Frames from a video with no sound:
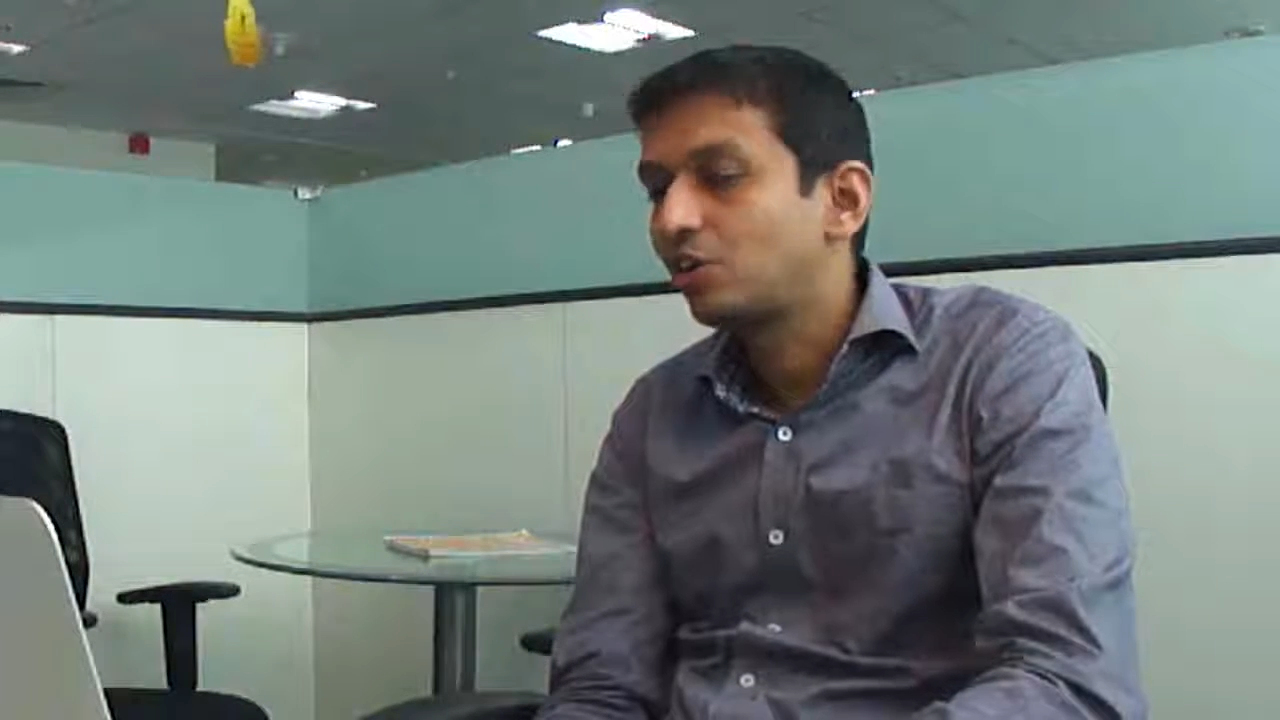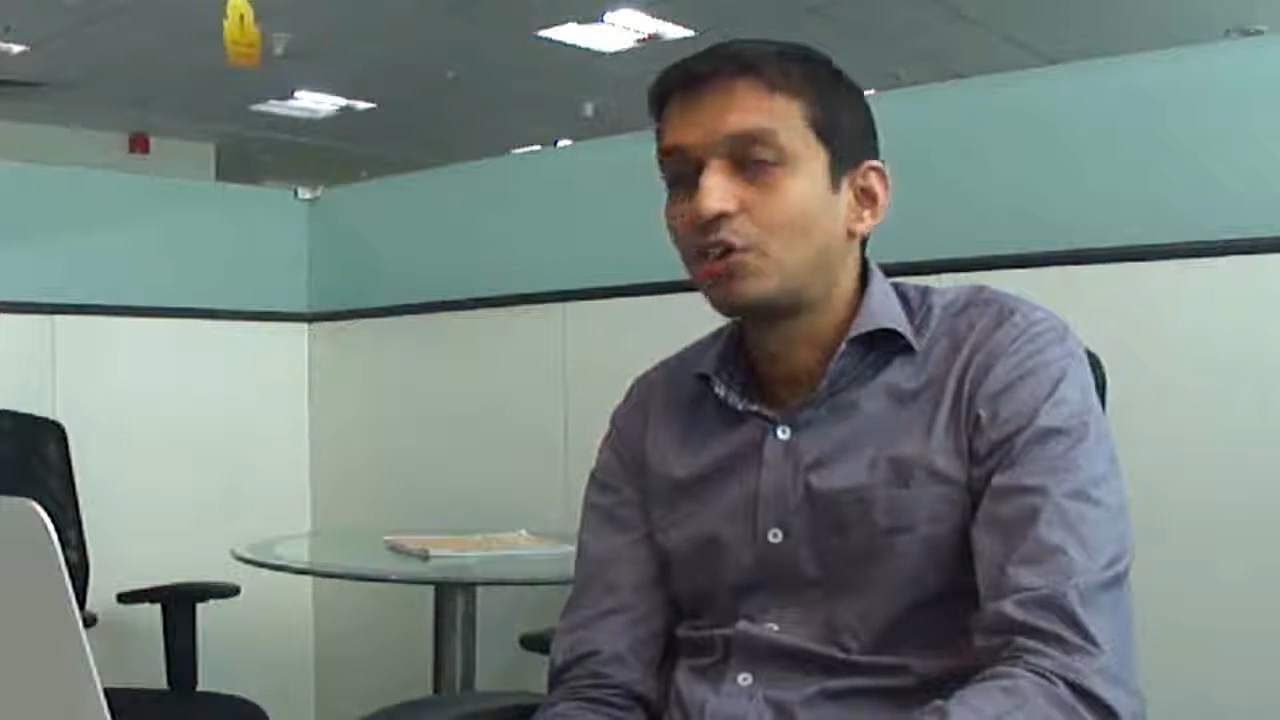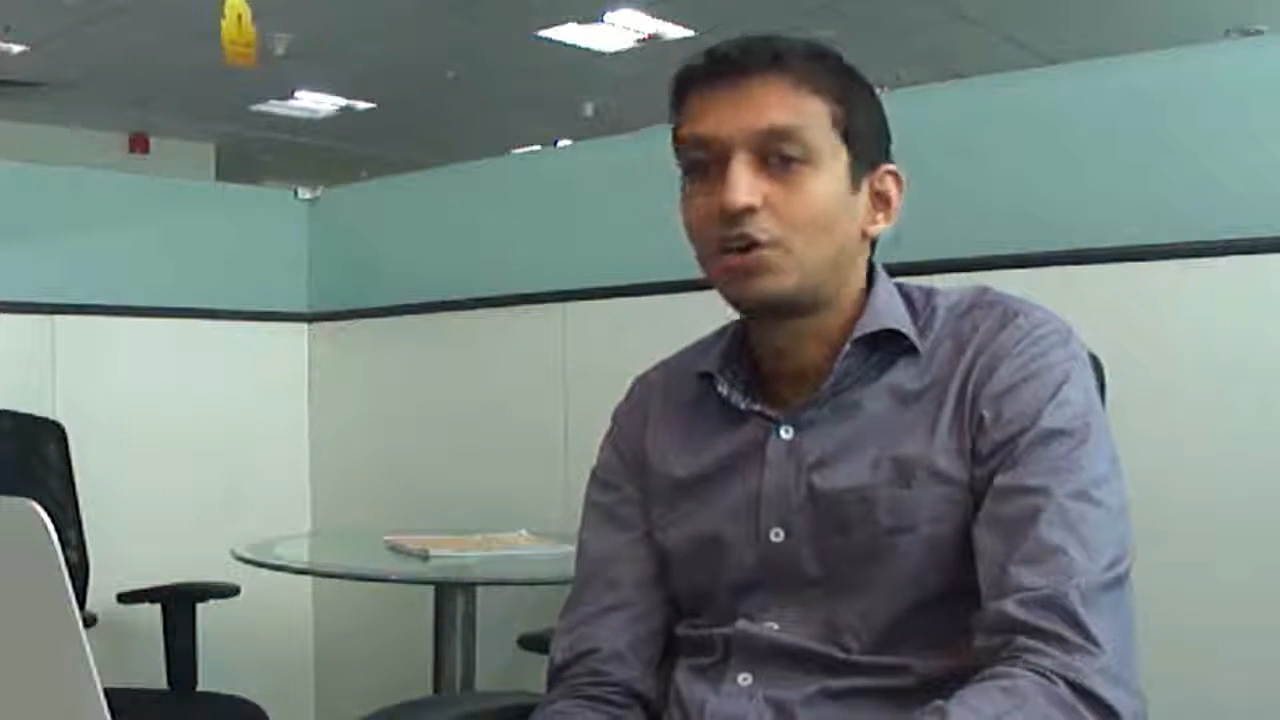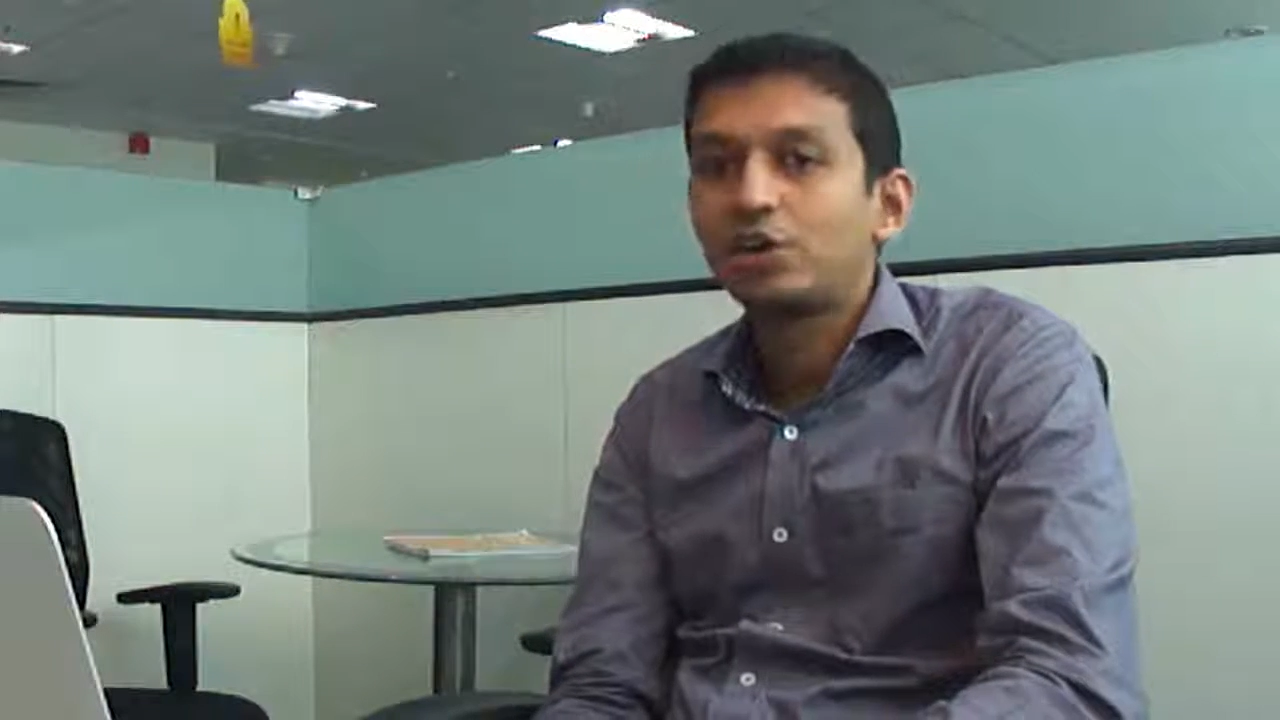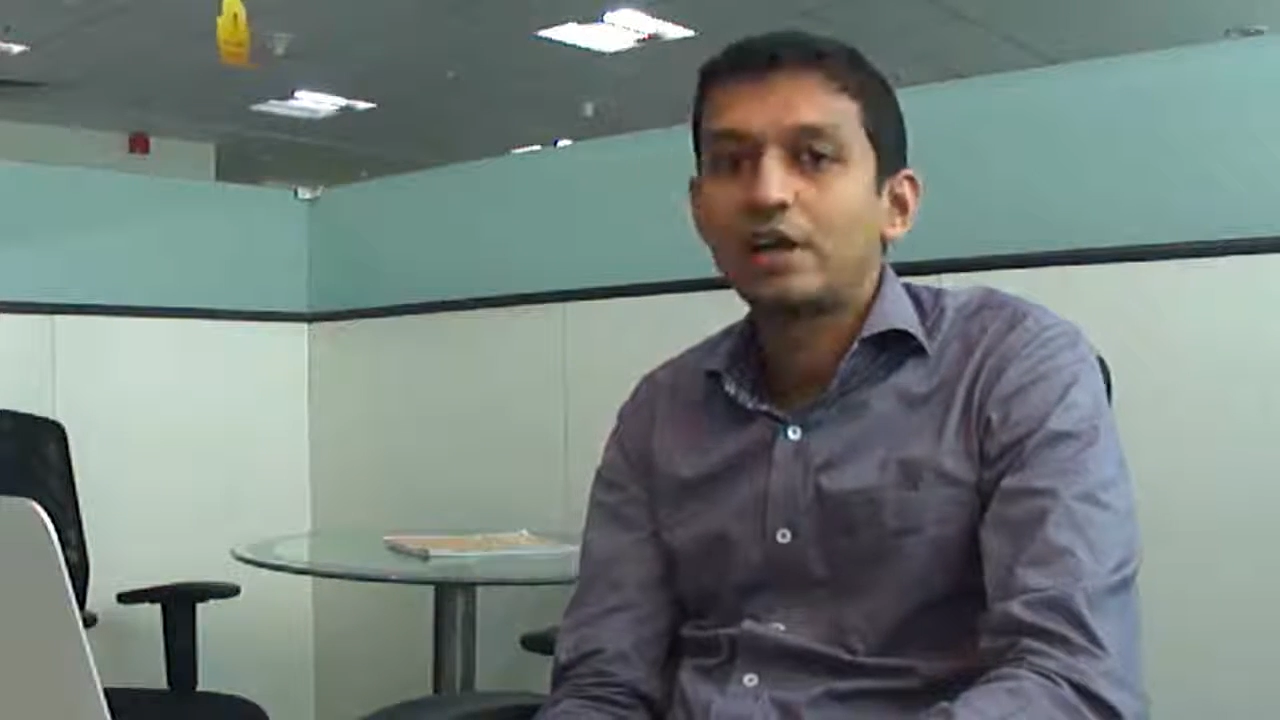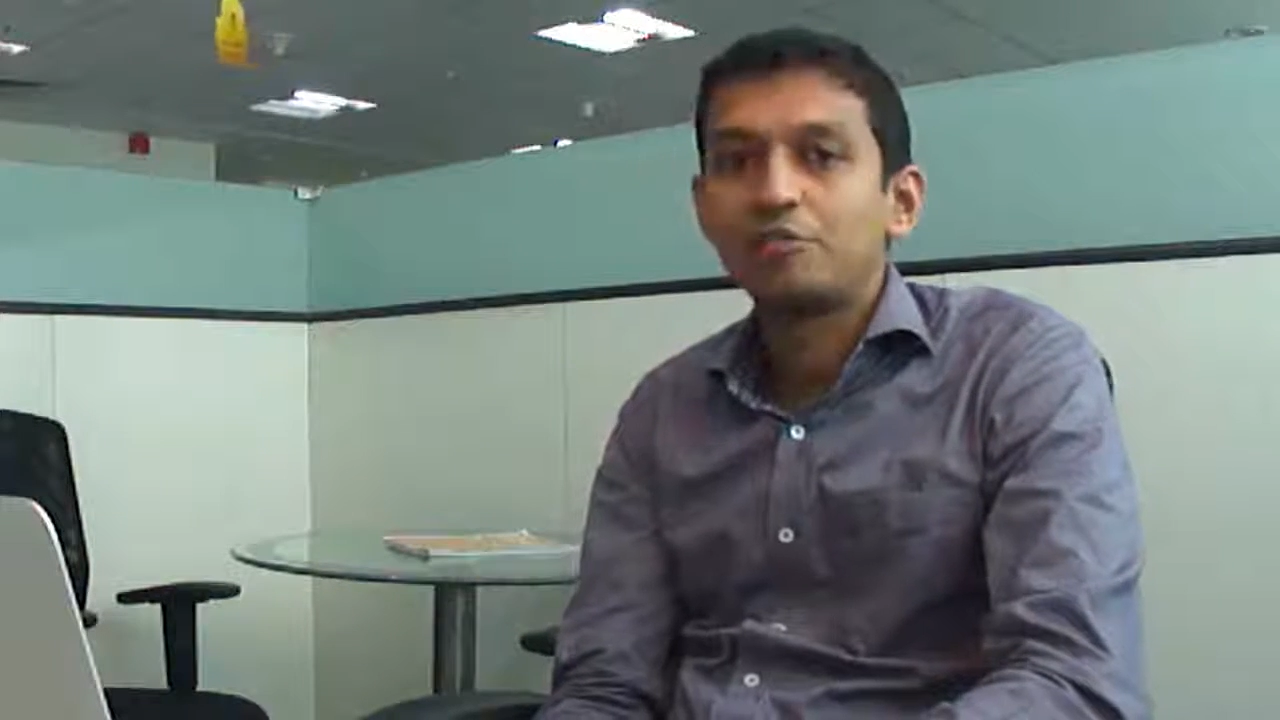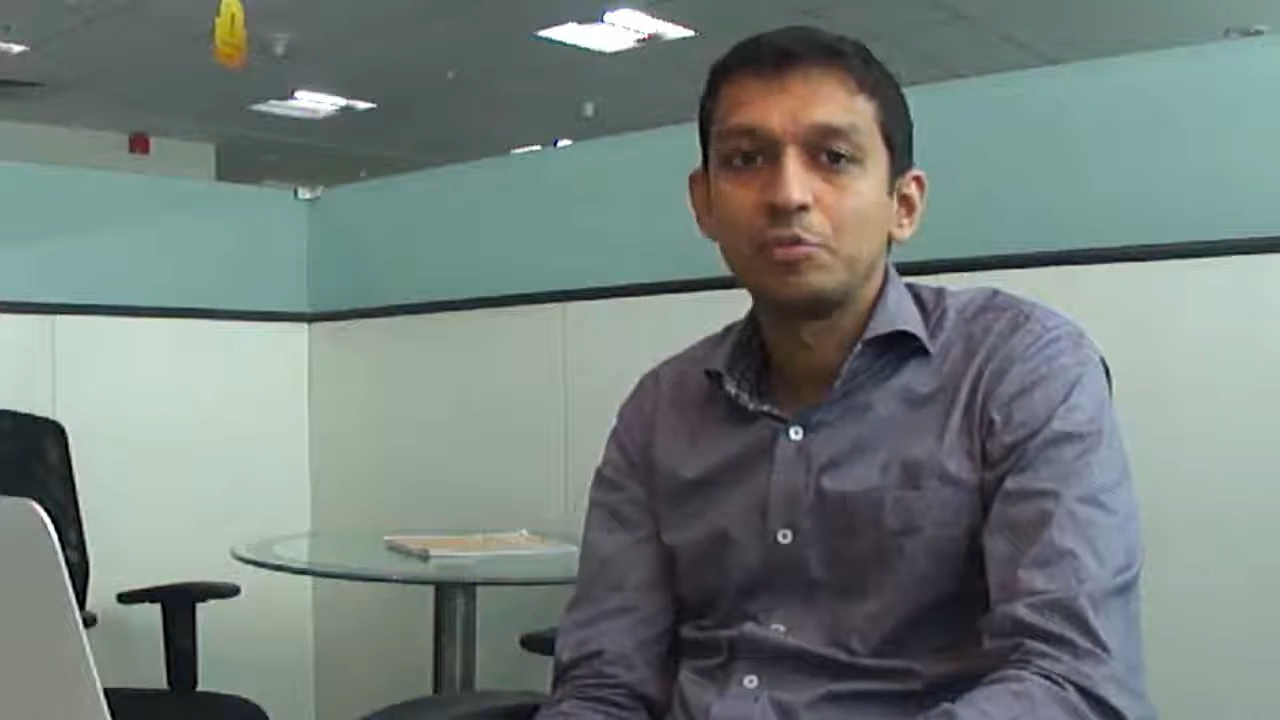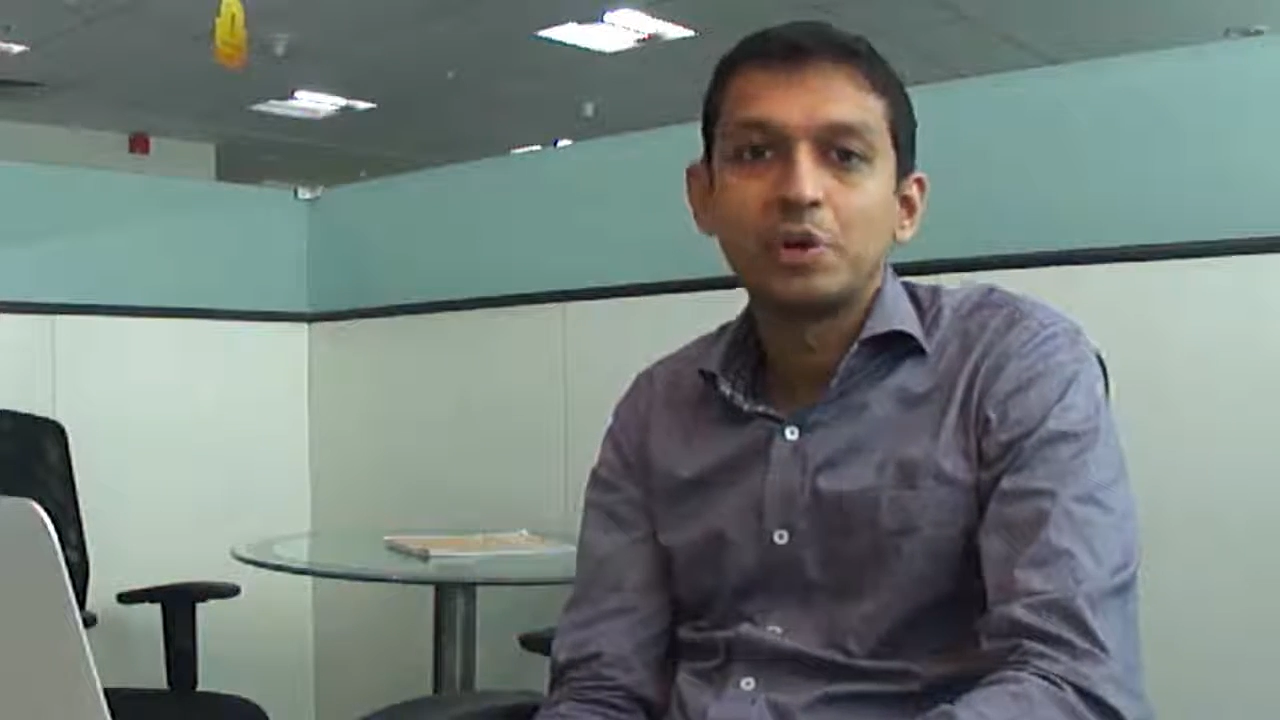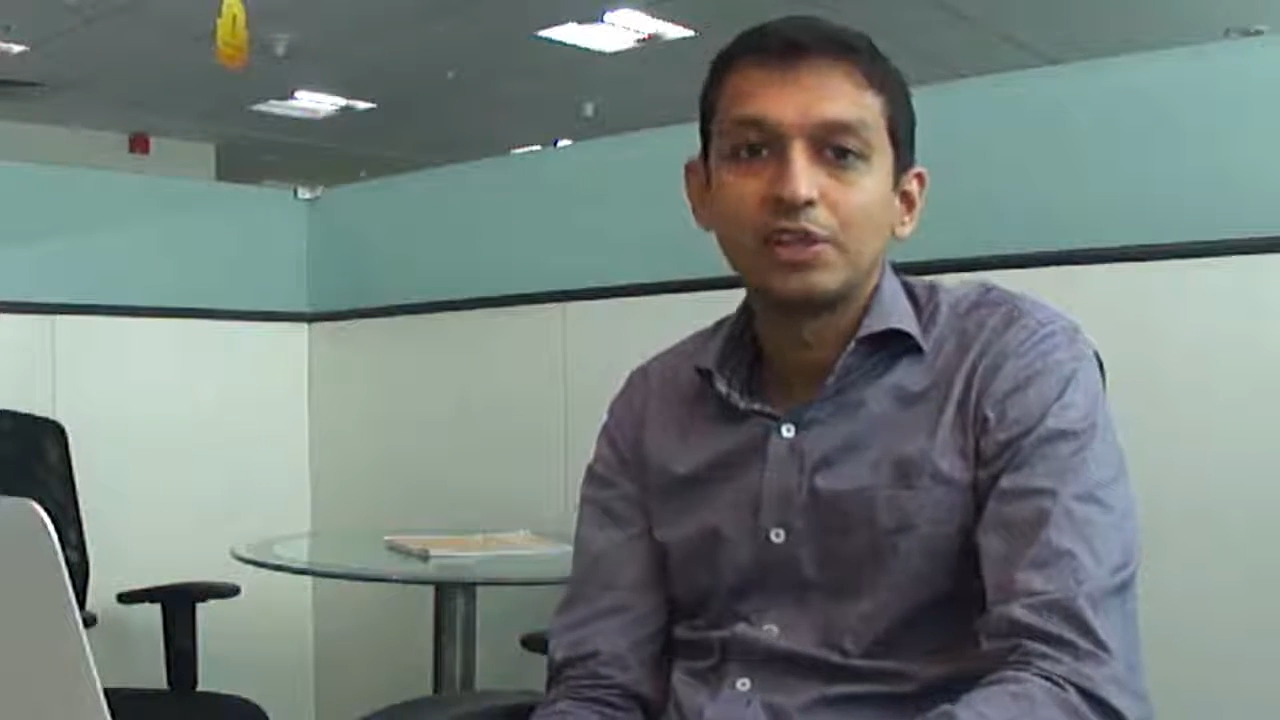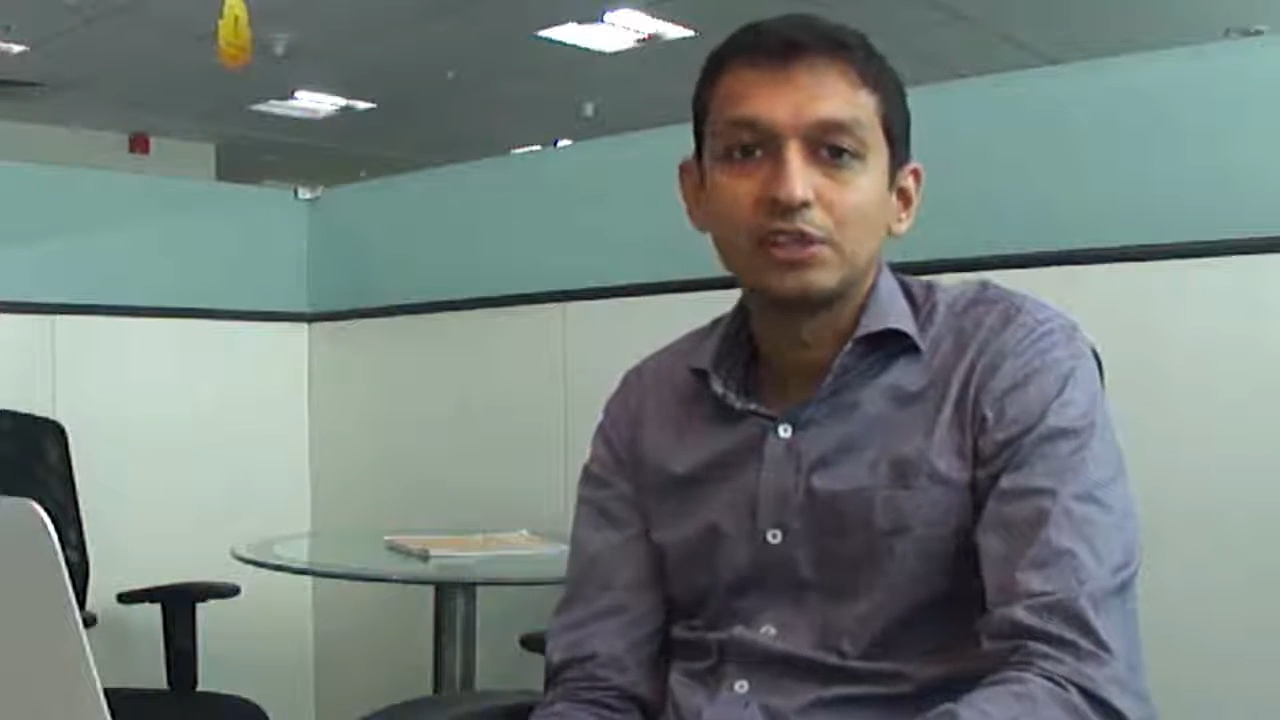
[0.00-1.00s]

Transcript: Or everybody